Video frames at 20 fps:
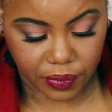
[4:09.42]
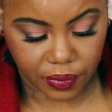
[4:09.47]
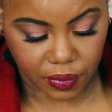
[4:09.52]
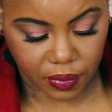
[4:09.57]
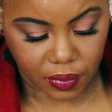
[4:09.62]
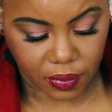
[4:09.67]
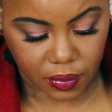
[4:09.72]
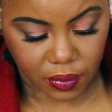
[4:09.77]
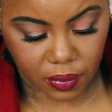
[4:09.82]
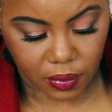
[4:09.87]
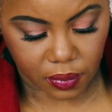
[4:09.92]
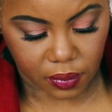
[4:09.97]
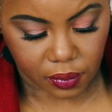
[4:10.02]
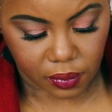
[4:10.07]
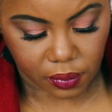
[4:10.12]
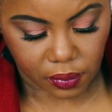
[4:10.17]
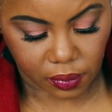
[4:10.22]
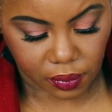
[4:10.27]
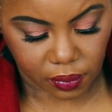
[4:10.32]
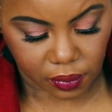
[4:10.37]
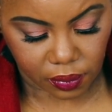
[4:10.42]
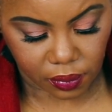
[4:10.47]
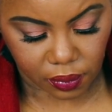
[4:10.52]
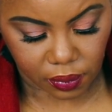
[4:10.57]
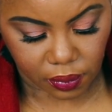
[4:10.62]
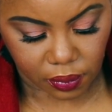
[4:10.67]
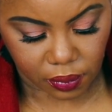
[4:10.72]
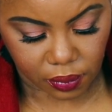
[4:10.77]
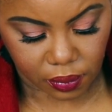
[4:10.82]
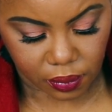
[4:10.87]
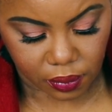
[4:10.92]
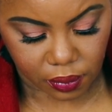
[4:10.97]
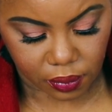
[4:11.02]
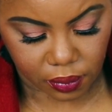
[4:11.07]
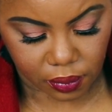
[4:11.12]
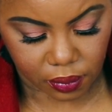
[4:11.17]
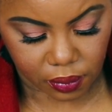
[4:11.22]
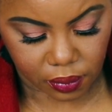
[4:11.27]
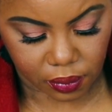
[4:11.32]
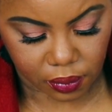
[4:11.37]

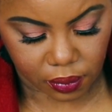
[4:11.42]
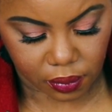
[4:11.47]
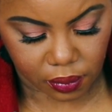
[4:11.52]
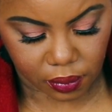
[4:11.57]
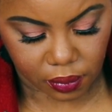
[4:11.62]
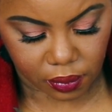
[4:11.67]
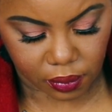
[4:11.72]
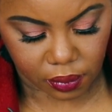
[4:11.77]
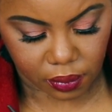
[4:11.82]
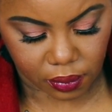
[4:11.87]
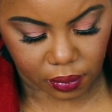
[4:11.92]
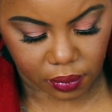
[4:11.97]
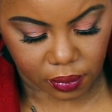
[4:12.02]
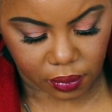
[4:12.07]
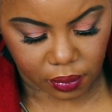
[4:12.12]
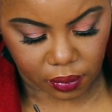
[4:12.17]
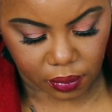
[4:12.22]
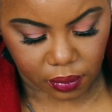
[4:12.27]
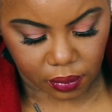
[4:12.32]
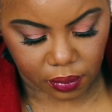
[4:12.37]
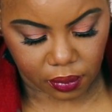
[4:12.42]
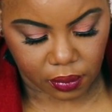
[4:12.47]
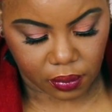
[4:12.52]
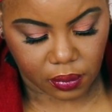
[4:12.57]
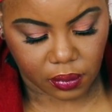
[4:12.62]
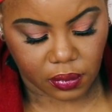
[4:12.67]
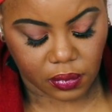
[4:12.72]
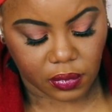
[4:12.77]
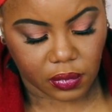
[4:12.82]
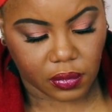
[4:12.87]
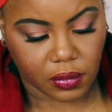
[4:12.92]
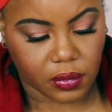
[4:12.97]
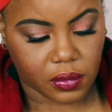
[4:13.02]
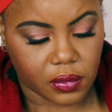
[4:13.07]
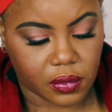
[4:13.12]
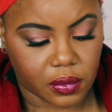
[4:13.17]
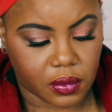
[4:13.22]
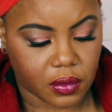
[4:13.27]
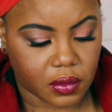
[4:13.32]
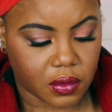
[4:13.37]

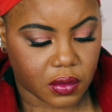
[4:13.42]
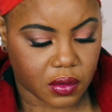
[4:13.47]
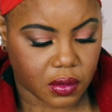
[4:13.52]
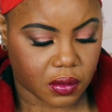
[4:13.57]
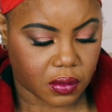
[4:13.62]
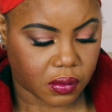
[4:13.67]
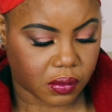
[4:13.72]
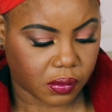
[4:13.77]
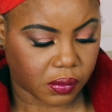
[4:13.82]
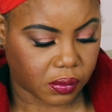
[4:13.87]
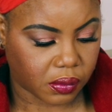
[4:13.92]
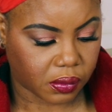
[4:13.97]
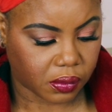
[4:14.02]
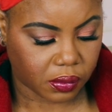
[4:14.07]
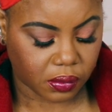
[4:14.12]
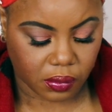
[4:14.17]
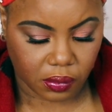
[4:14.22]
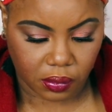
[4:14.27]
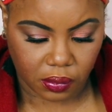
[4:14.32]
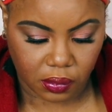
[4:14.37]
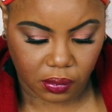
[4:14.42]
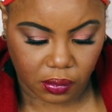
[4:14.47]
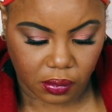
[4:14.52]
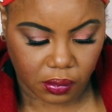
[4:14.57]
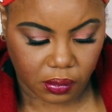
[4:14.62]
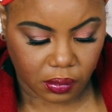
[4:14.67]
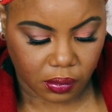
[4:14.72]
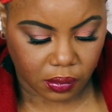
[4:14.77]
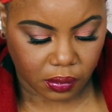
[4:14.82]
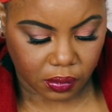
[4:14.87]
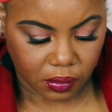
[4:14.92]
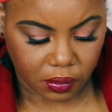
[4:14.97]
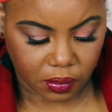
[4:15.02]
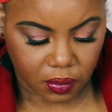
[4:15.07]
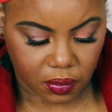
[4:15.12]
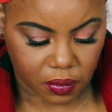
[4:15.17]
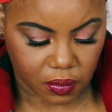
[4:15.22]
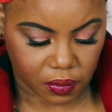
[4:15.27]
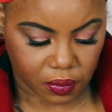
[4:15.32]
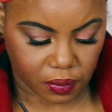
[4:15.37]

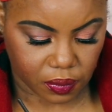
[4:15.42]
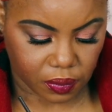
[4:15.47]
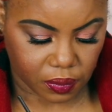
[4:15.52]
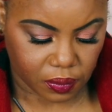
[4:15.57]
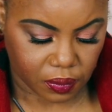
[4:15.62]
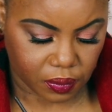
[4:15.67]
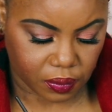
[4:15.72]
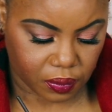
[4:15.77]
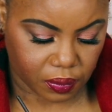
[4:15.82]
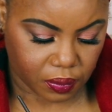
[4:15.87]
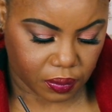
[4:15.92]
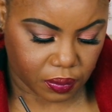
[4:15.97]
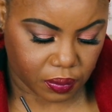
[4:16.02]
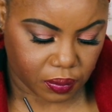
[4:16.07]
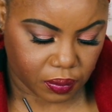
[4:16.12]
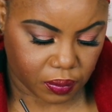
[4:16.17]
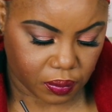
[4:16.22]
[no speech]